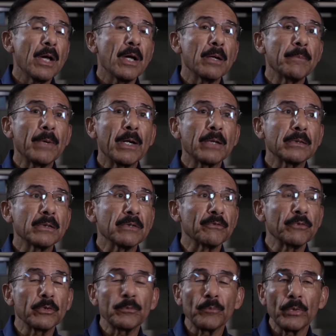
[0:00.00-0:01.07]
about
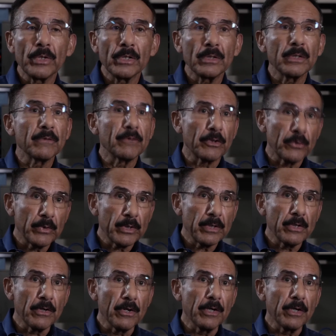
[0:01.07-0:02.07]
the footprint of a credit